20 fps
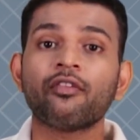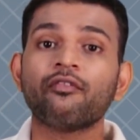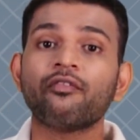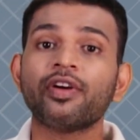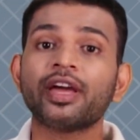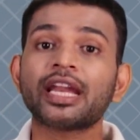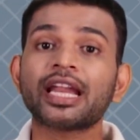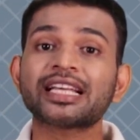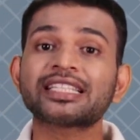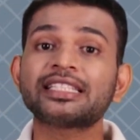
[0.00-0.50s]

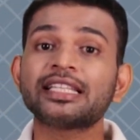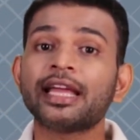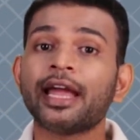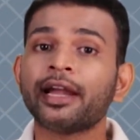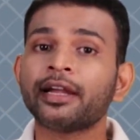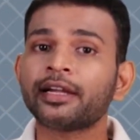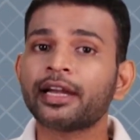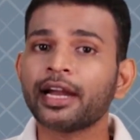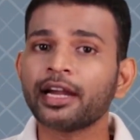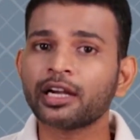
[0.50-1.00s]
whereas the
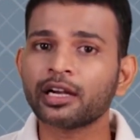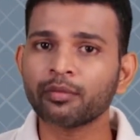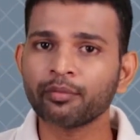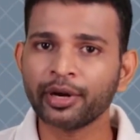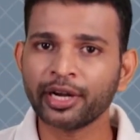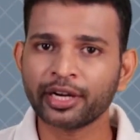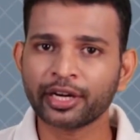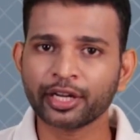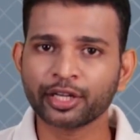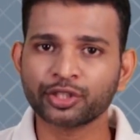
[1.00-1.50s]

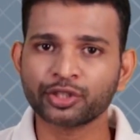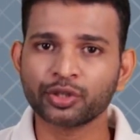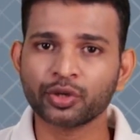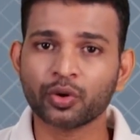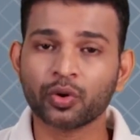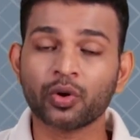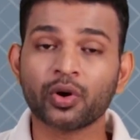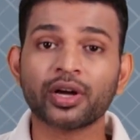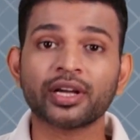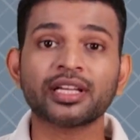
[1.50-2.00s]
entitlement
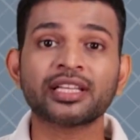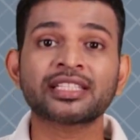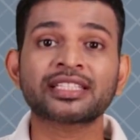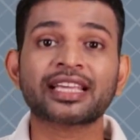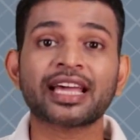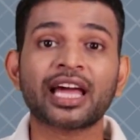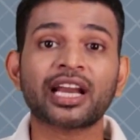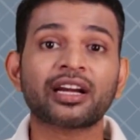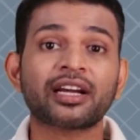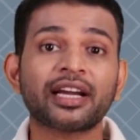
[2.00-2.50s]
ratio is
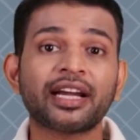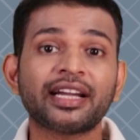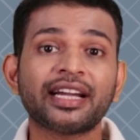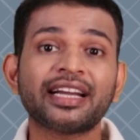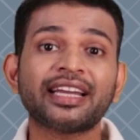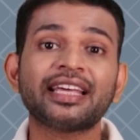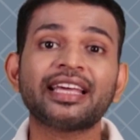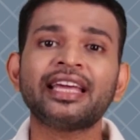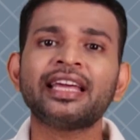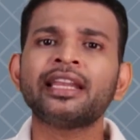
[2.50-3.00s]

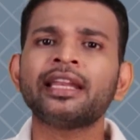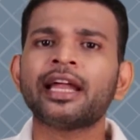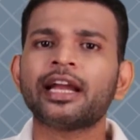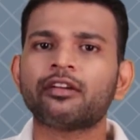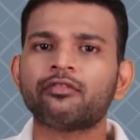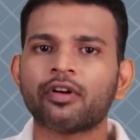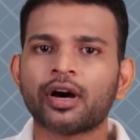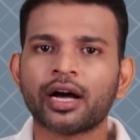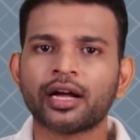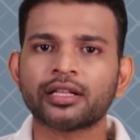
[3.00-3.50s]
calculated in
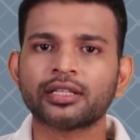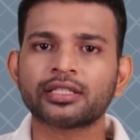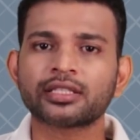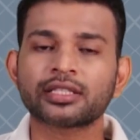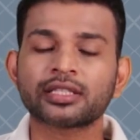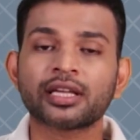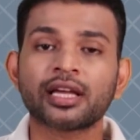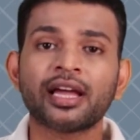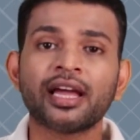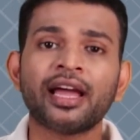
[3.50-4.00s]

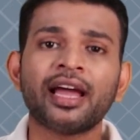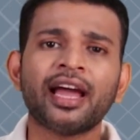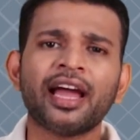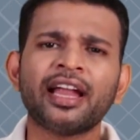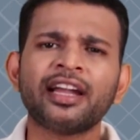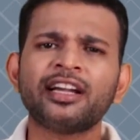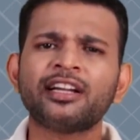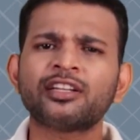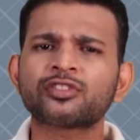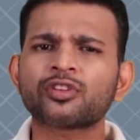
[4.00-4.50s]
advance
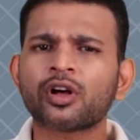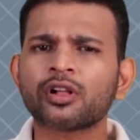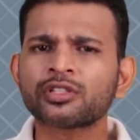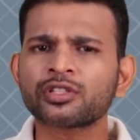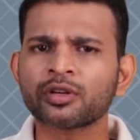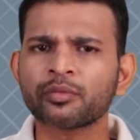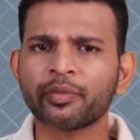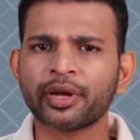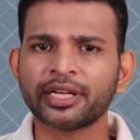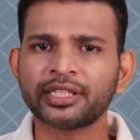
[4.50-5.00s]
and it is
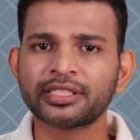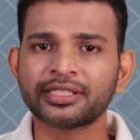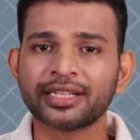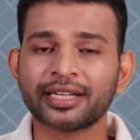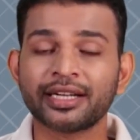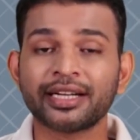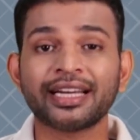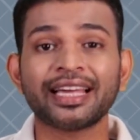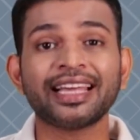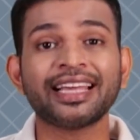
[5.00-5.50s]
also
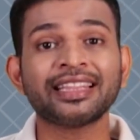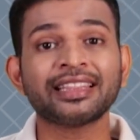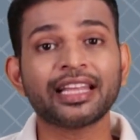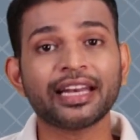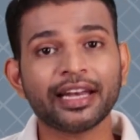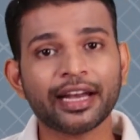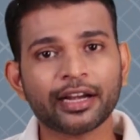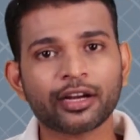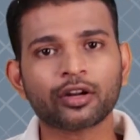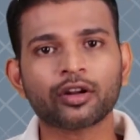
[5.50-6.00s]
mentioned in the
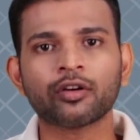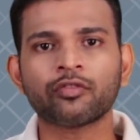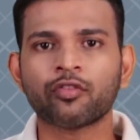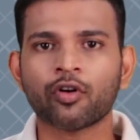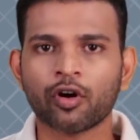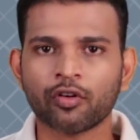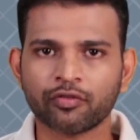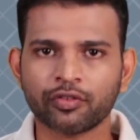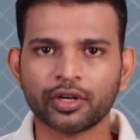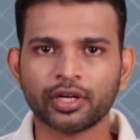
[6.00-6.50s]
letter of
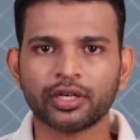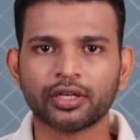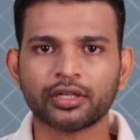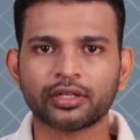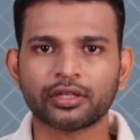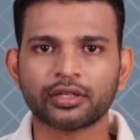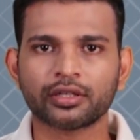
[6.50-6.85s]
offer.